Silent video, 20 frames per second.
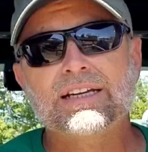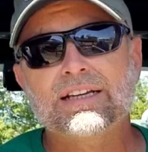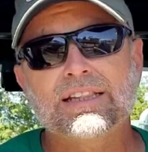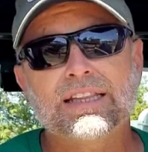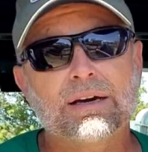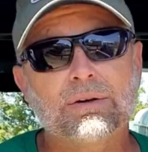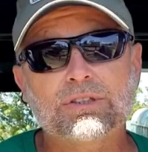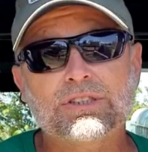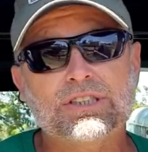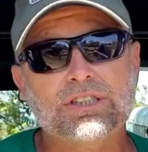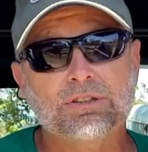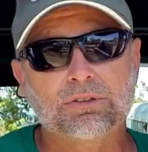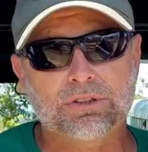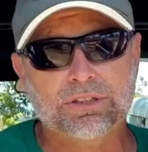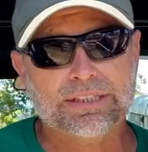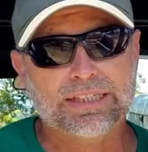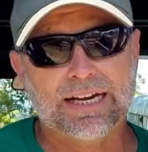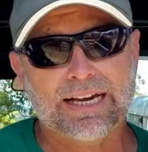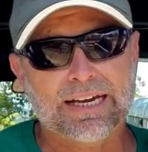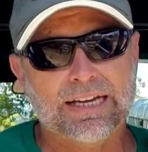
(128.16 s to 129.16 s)
that was the only
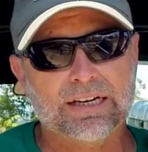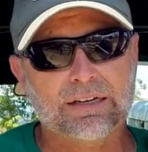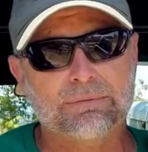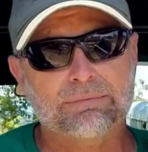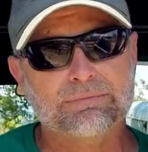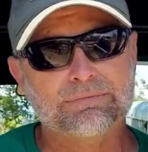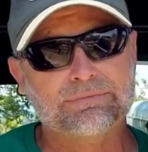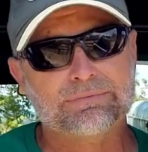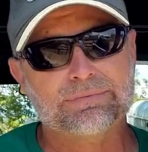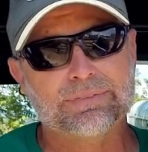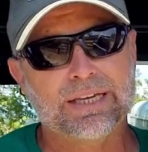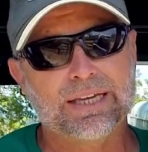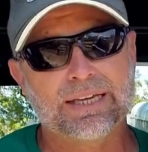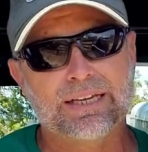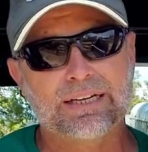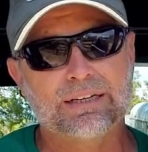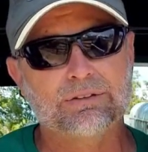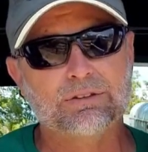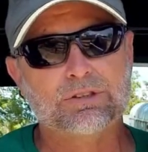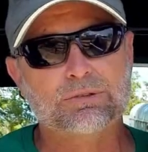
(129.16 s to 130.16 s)
item. And it
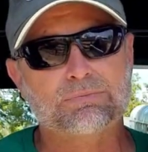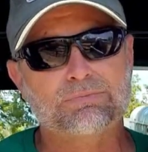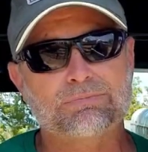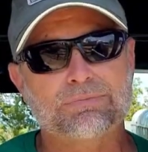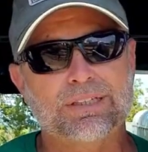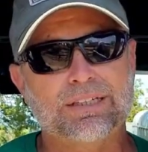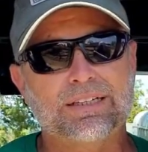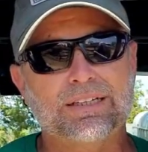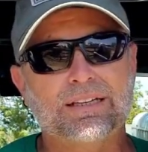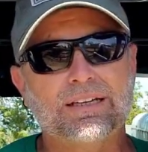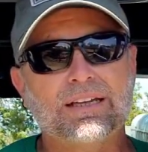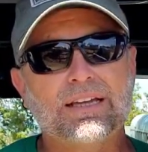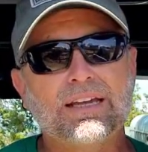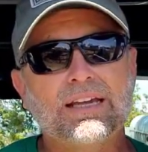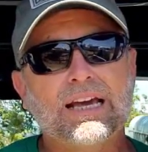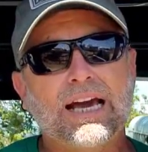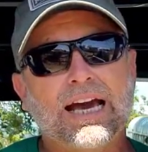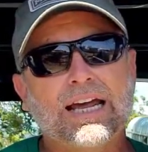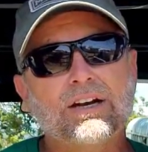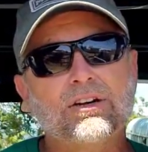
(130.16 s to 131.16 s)
was,
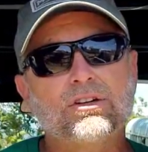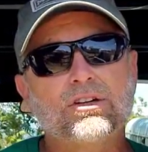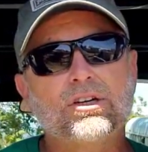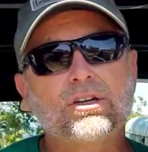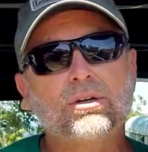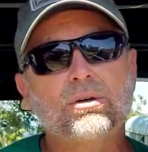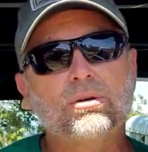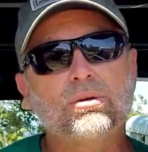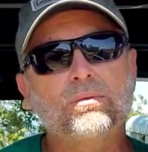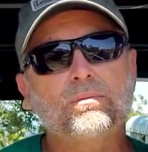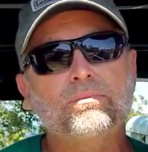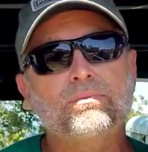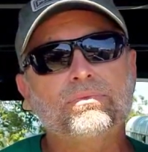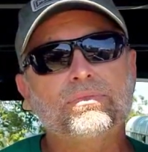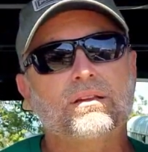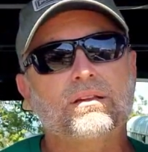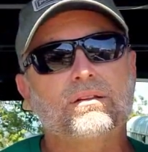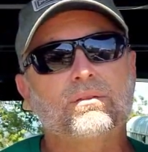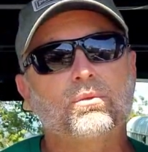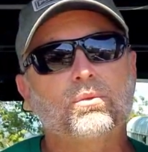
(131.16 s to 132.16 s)
I don't know
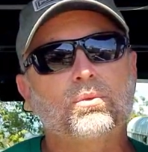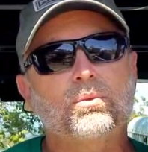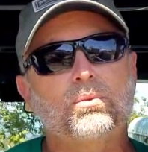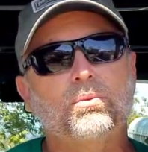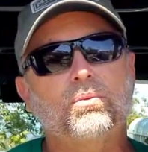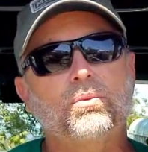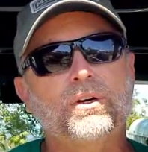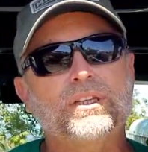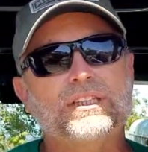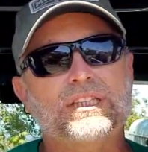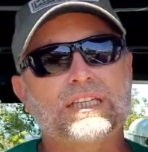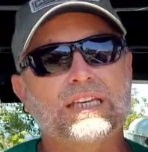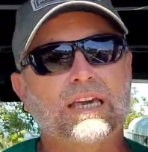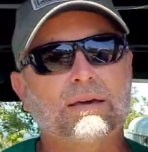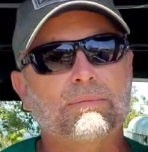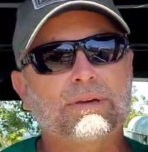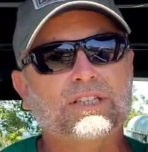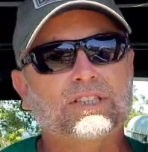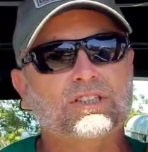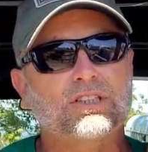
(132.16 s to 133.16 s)
what the
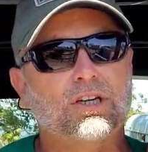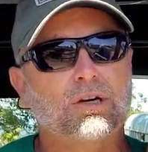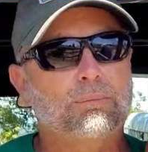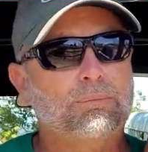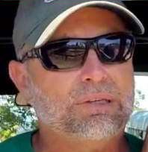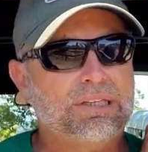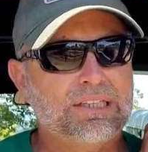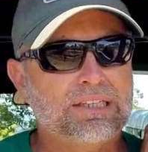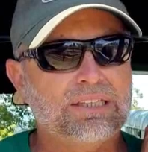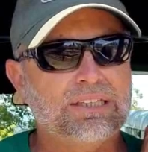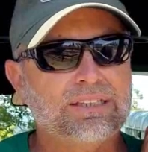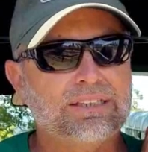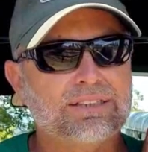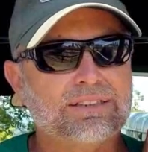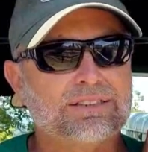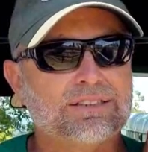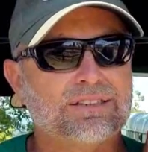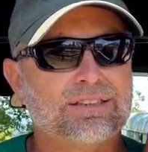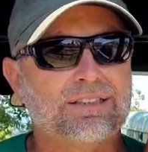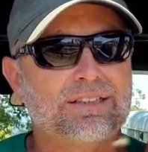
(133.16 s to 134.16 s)
MSRP is
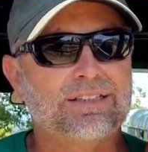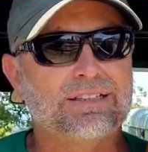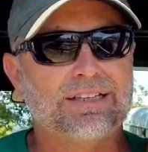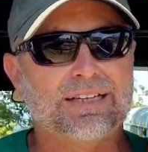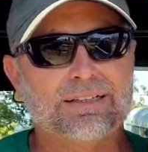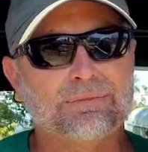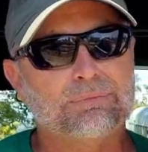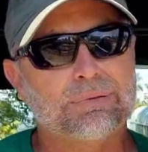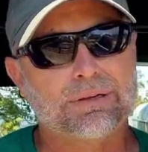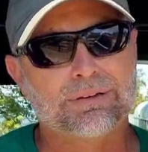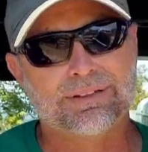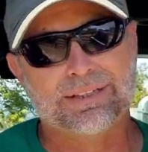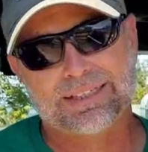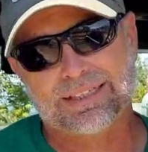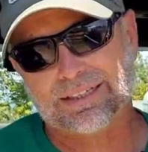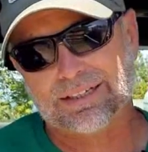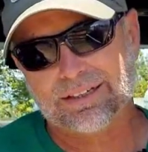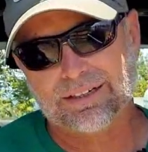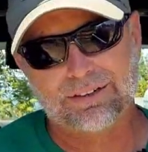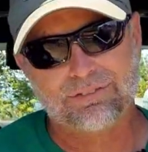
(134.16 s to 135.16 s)
on it, like probably like
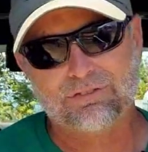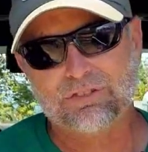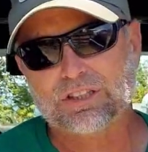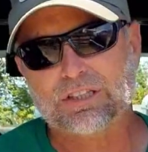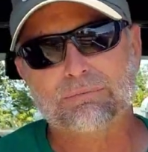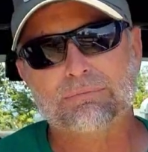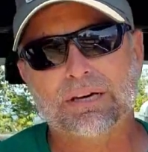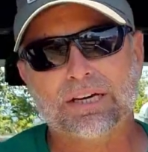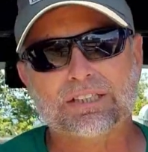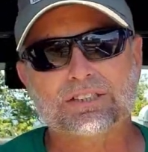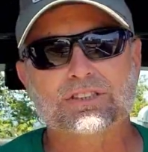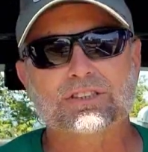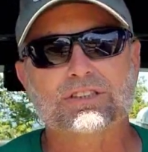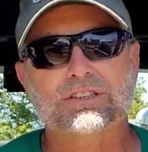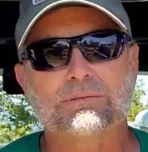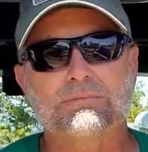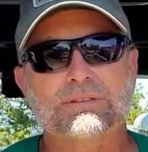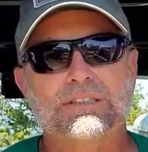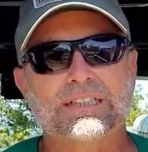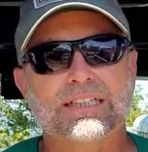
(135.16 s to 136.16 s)
150 bucks or
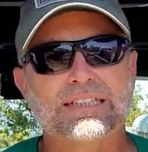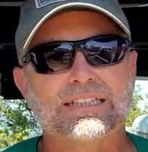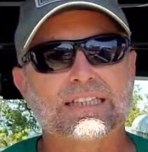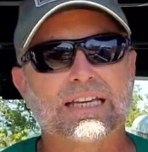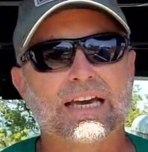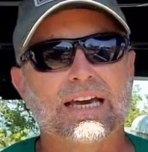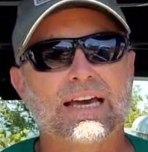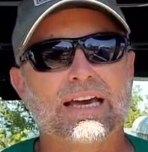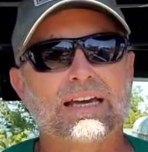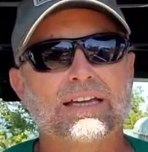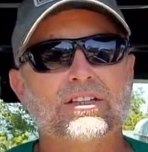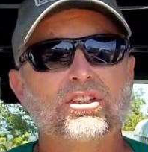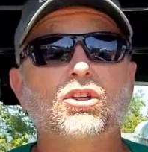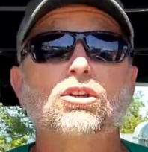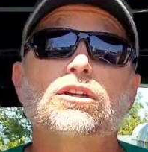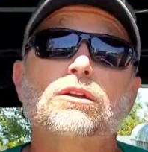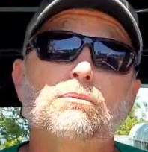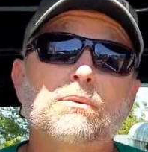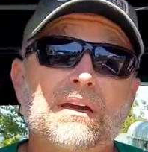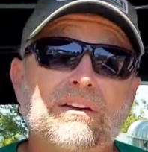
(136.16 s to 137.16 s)
something like that. And you only
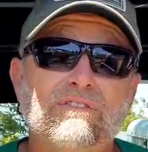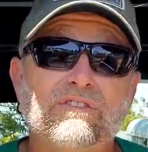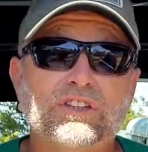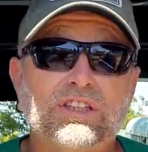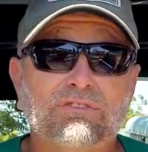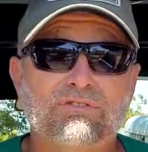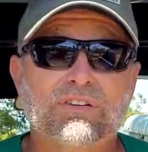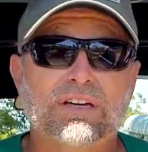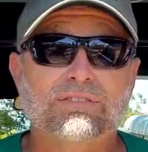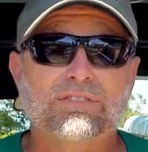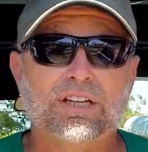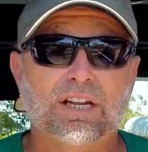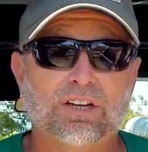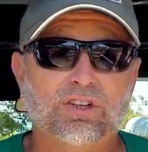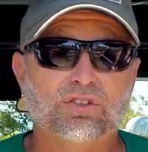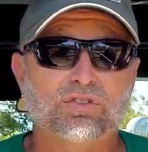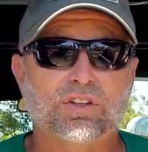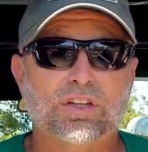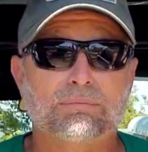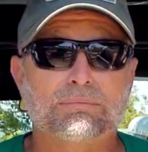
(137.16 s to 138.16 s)
pay $55 for
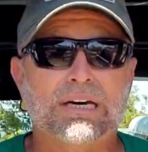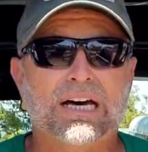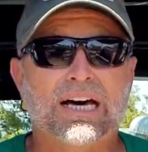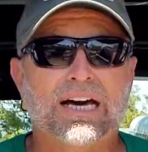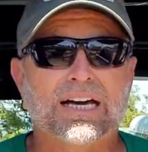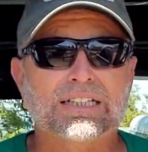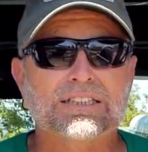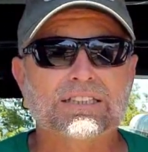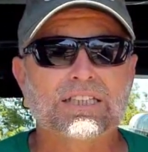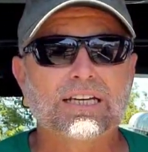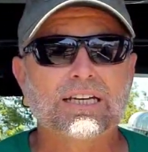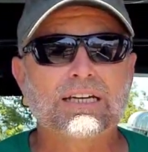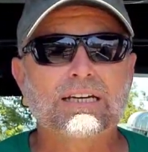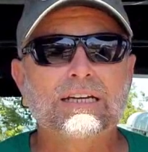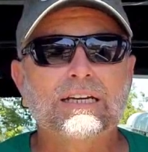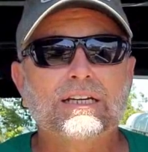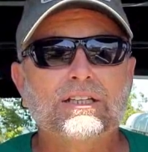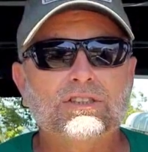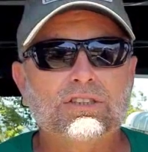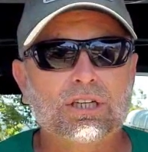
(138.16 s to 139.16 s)
the box.
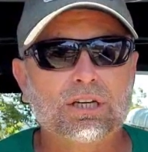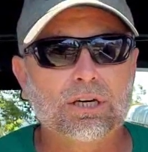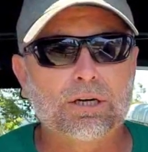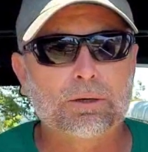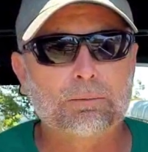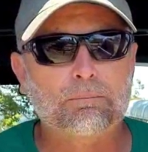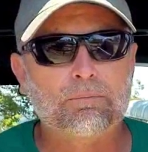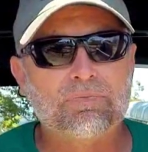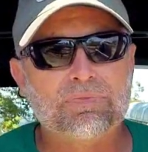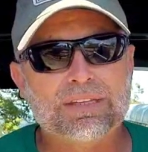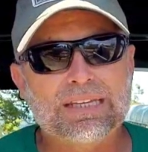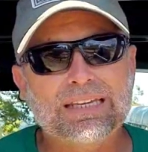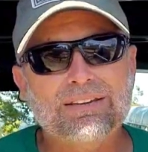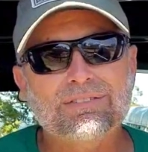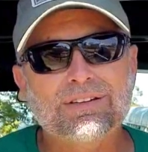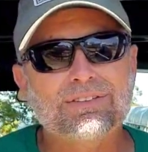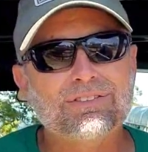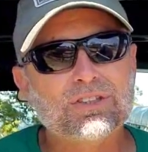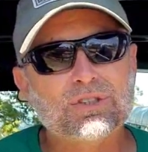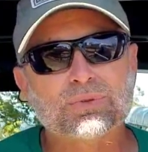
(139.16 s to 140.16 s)
So even if
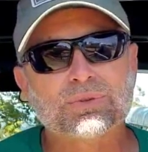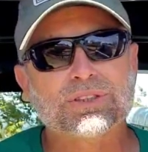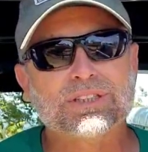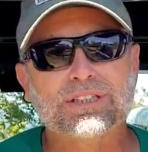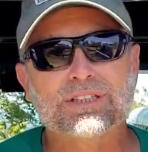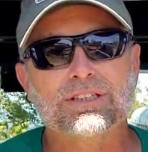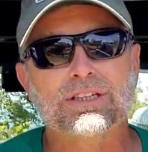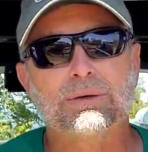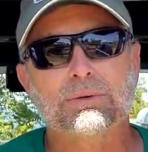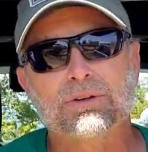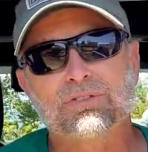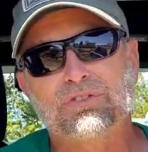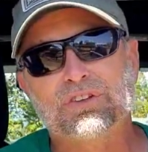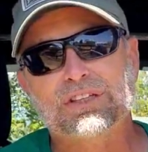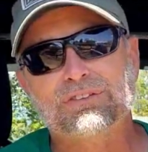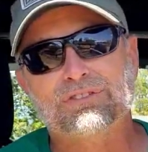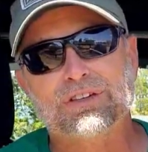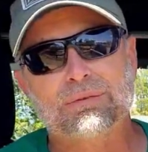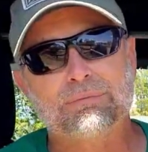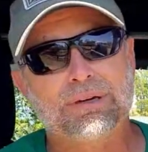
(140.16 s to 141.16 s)
it's really only worth
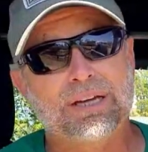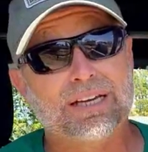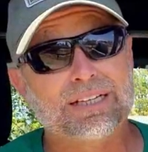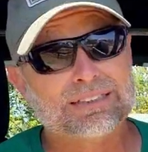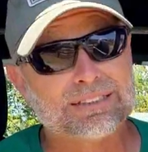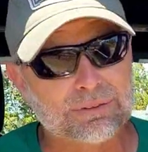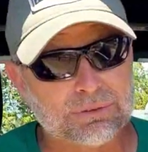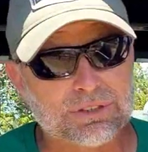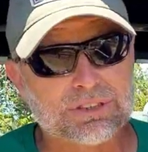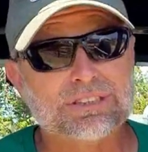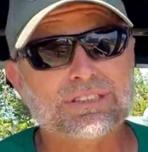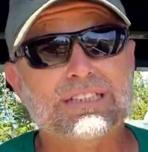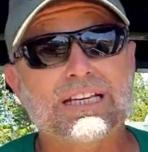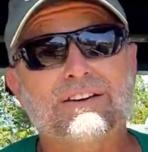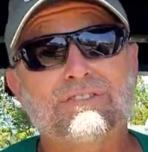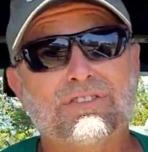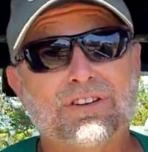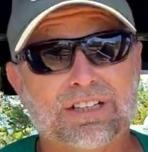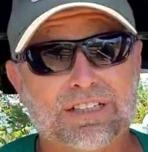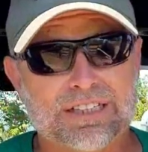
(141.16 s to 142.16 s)
55 bucks, it was
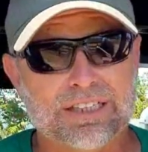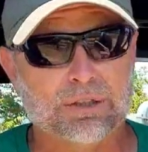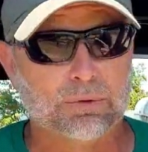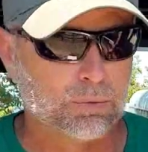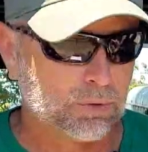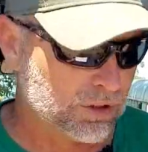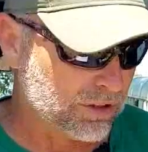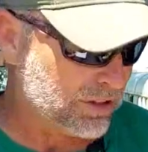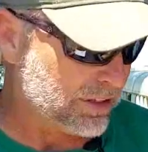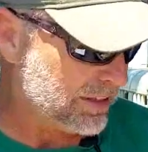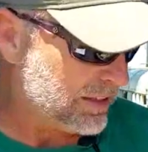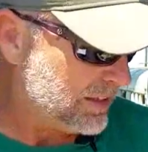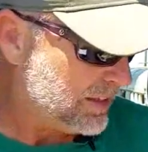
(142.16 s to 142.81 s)
definitely worth it.